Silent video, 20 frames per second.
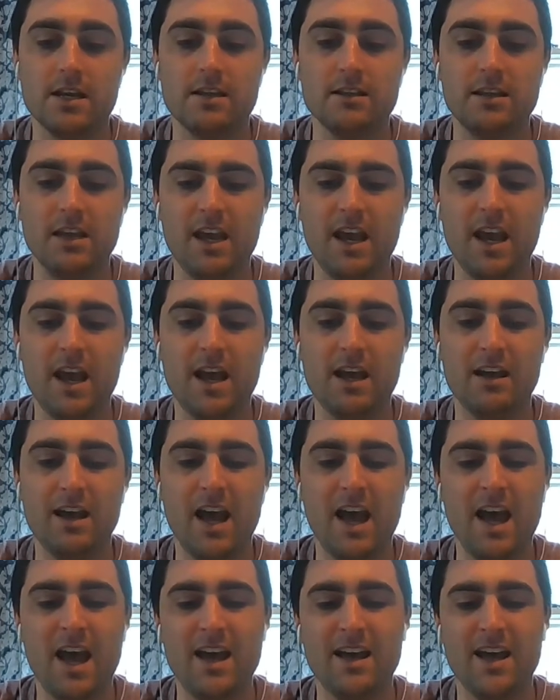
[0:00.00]
"Yeah,
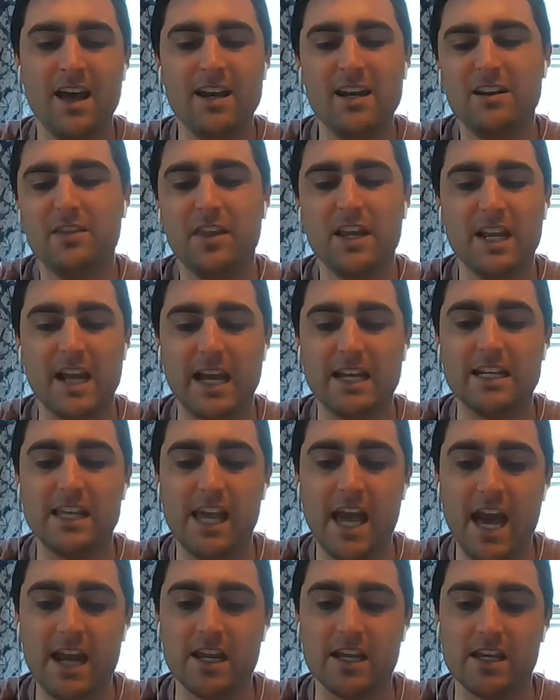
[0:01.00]
I didn't think I'd
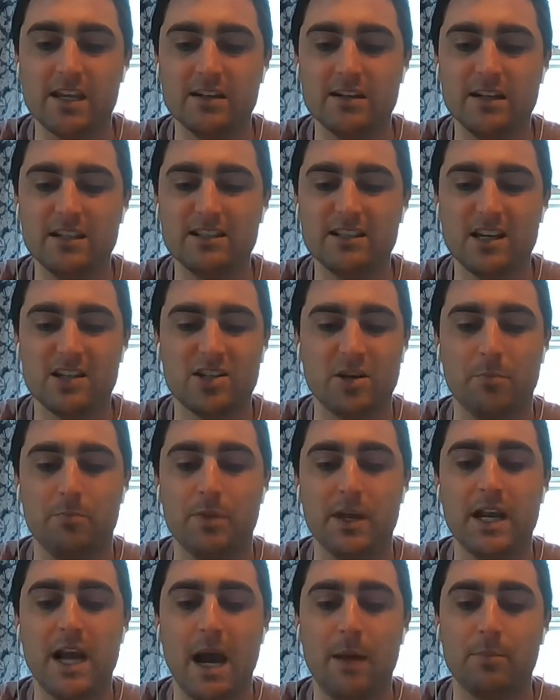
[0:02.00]
get it. It's such a
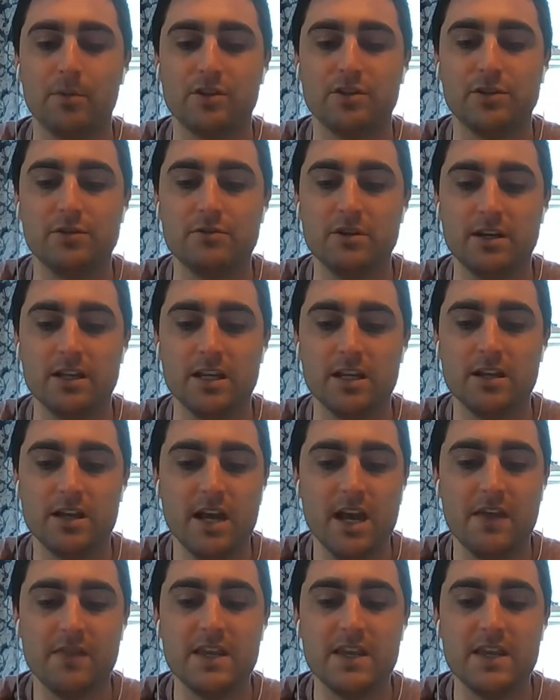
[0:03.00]
big opportunity.